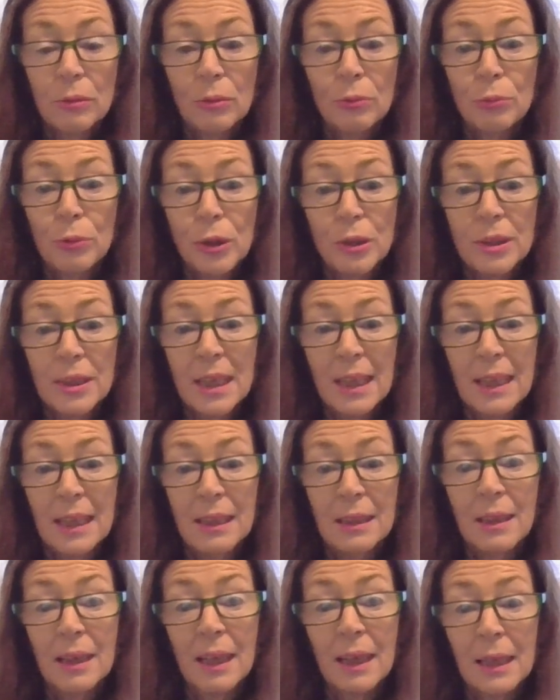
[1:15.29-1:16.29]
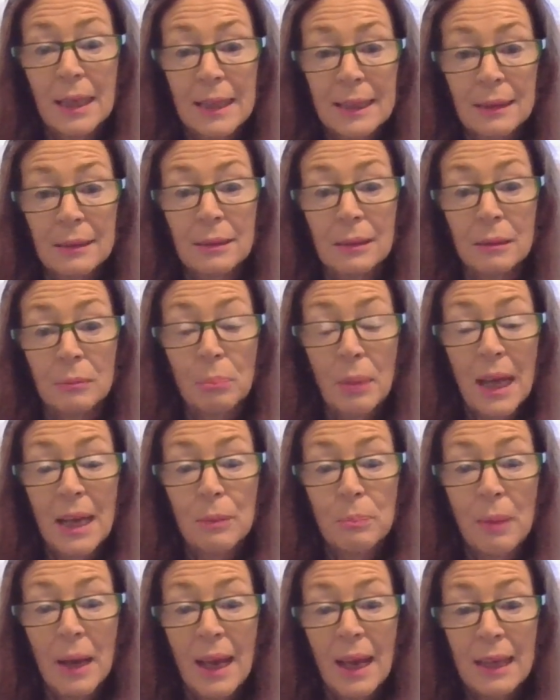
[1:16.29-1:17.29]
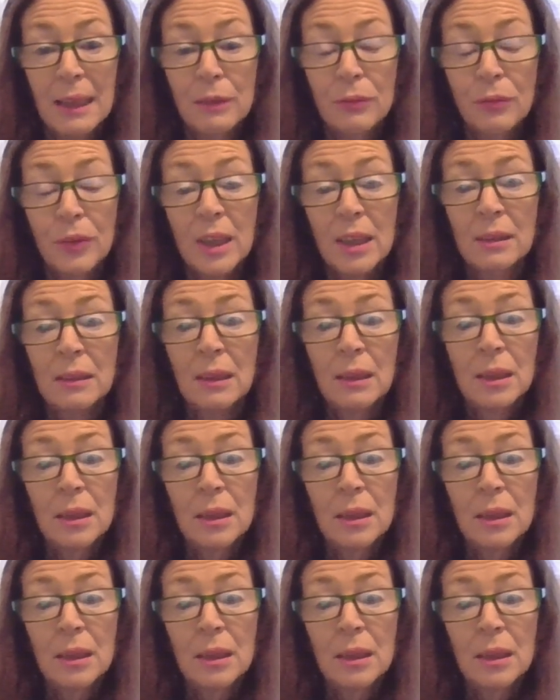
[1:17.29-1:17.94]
routine neglect and bad behaviour,